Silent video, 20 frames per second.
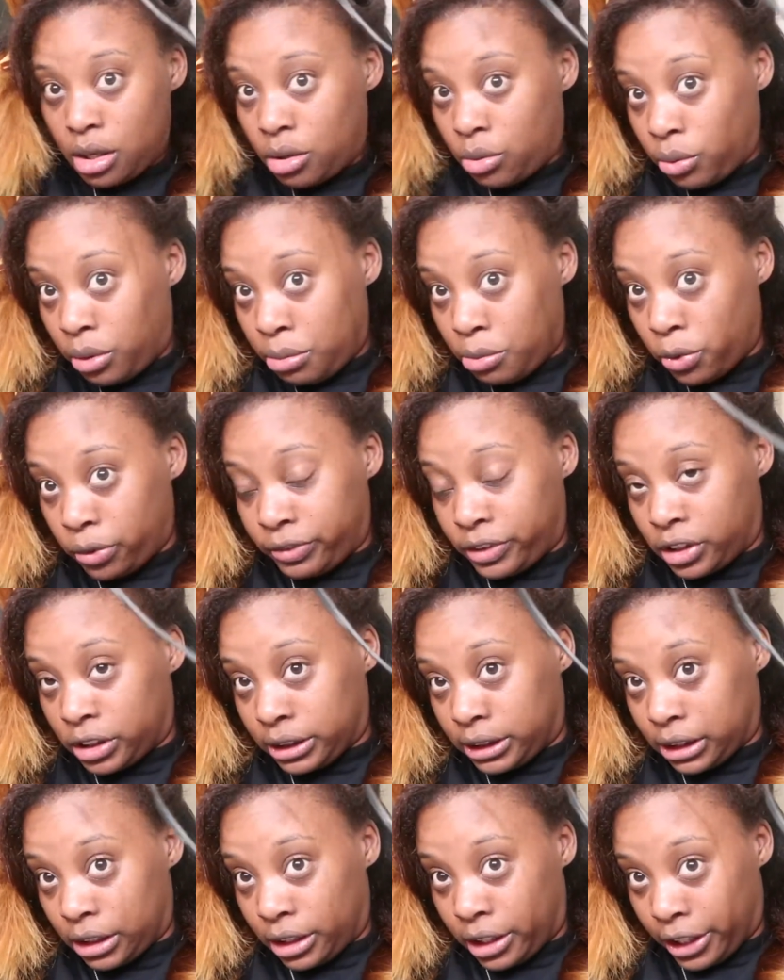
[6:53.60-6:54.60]
we moved
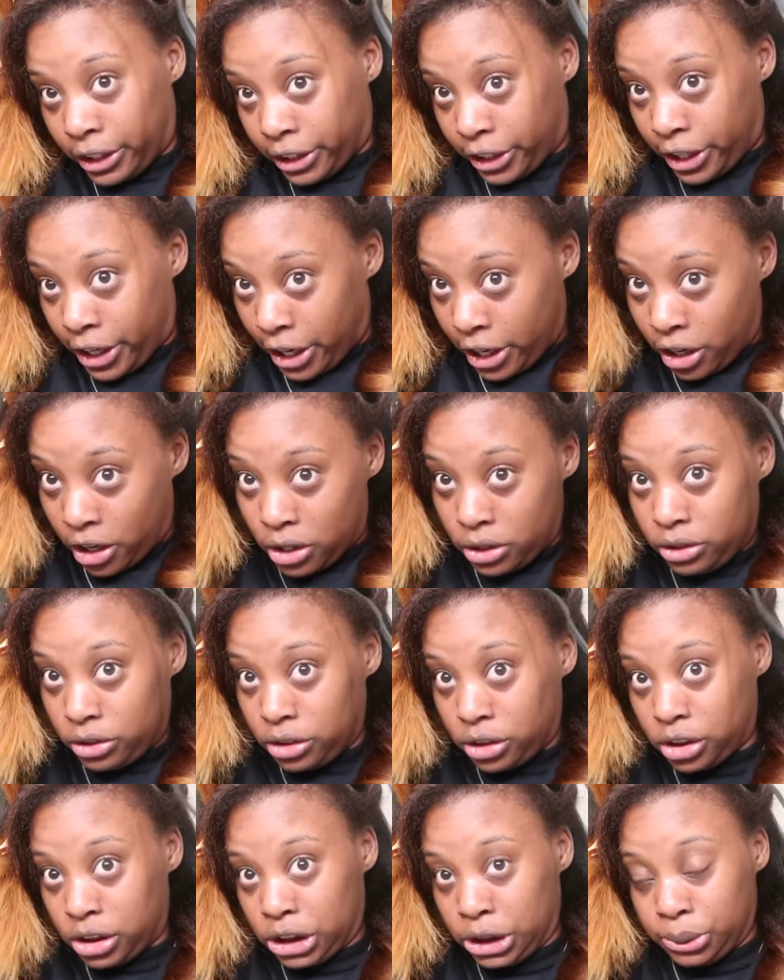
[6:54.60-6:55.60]
on to another girl.
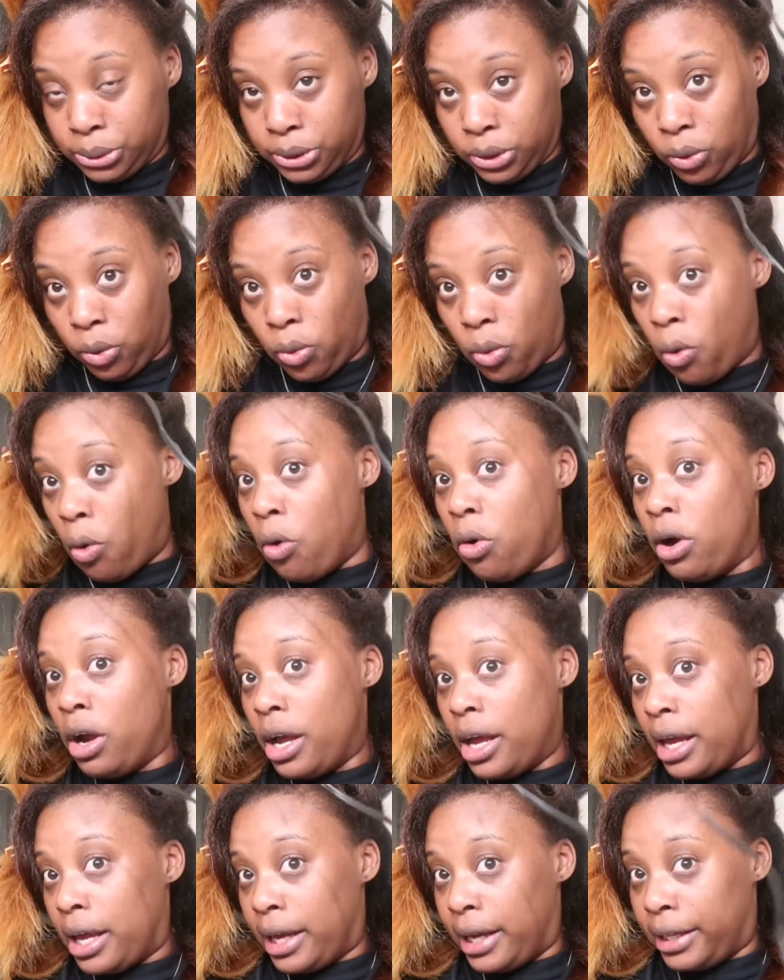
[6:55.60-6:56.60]
She was cool.
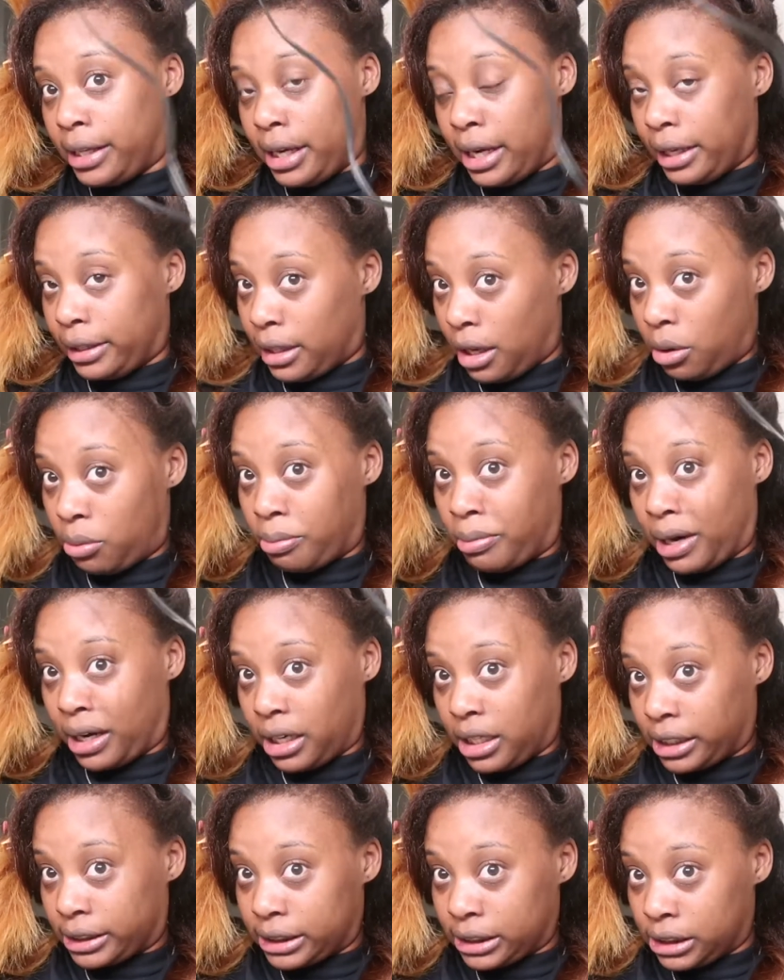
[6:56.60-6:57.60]
And then I think my
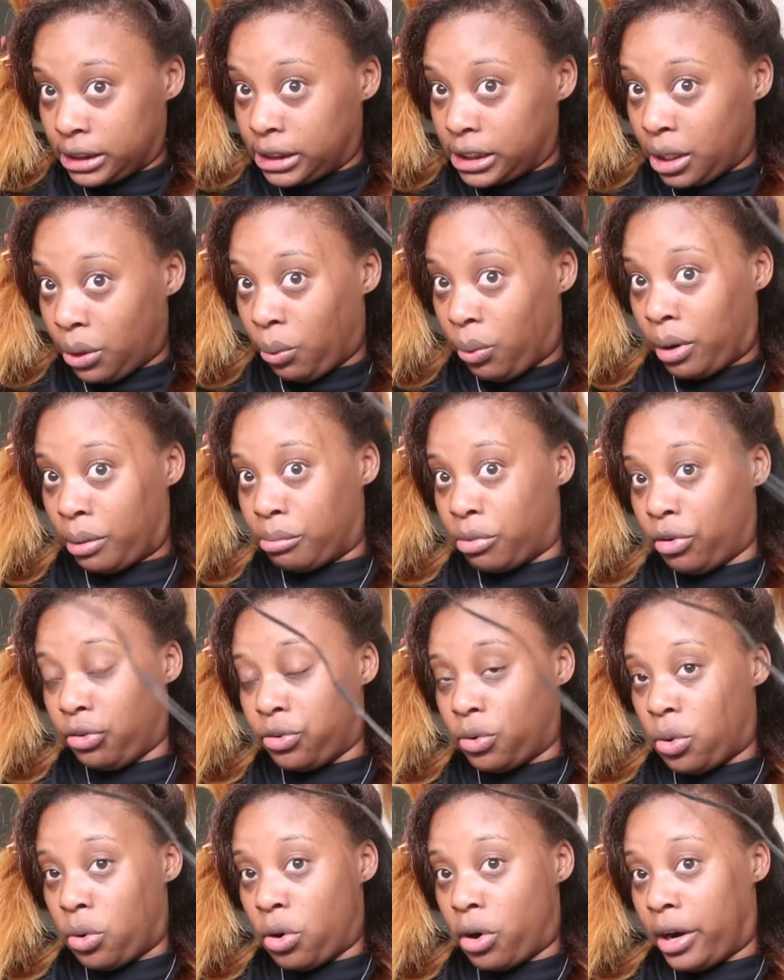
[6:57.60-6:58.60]
cousin did one
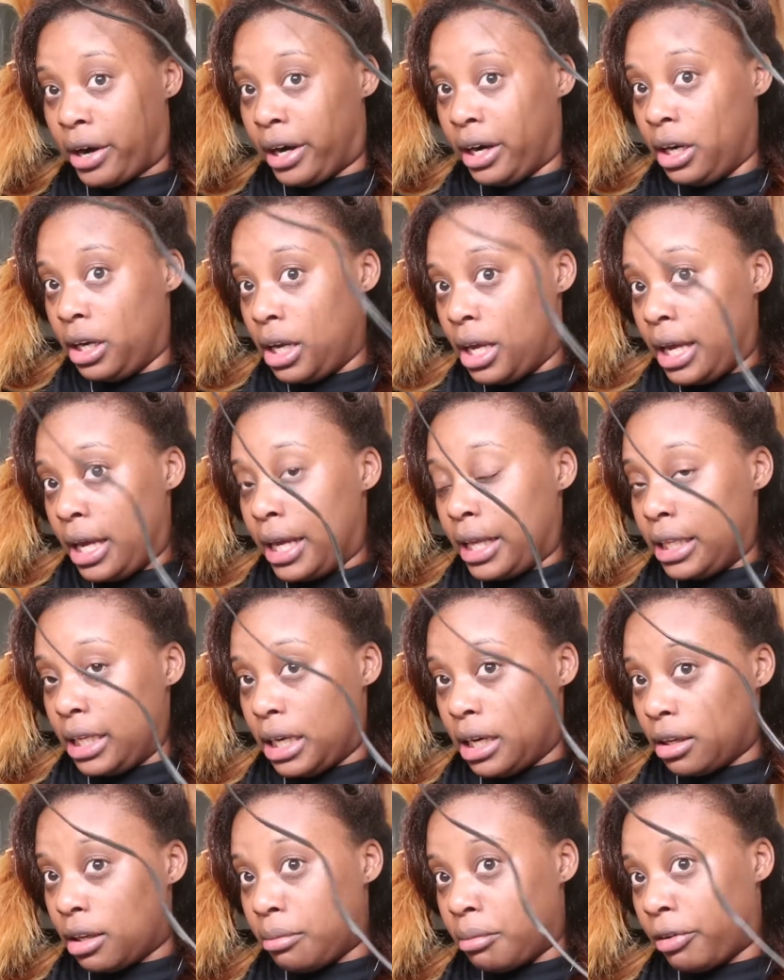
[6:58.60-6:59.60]
before. And then
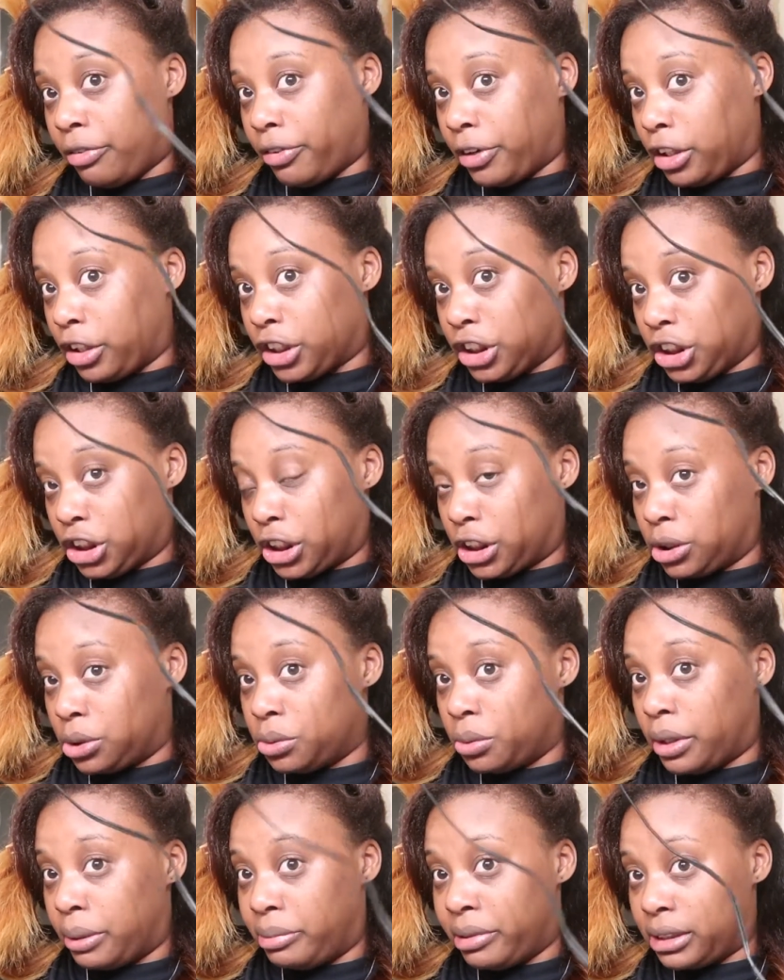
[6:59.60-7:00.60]
I let my friend Christian
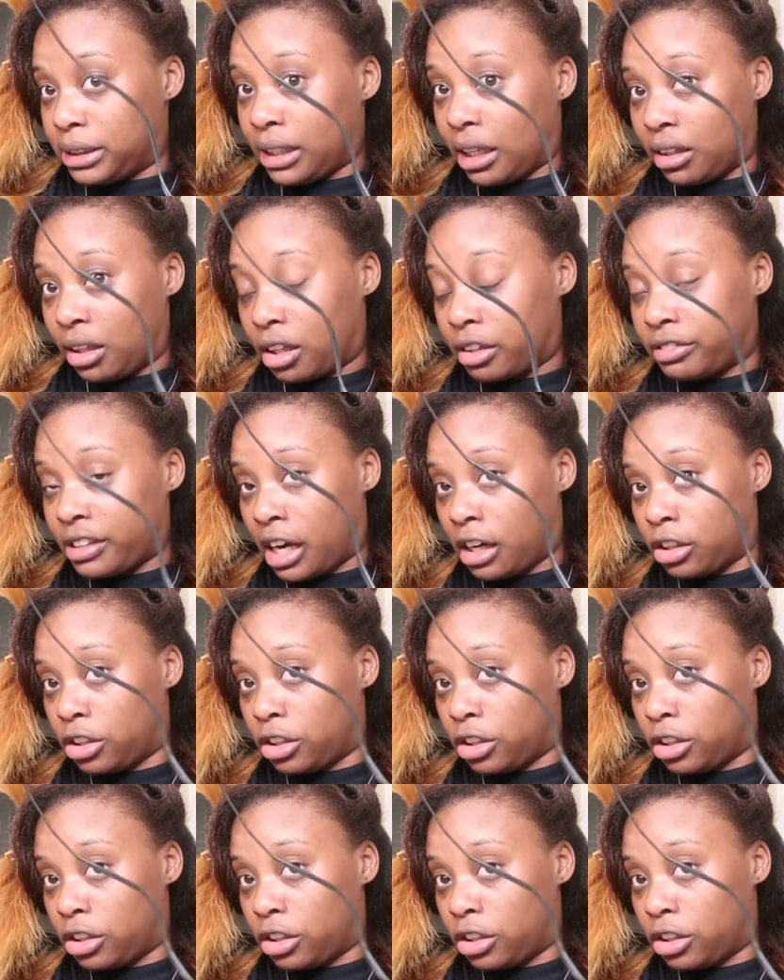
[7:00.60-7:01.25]
do it because I loved how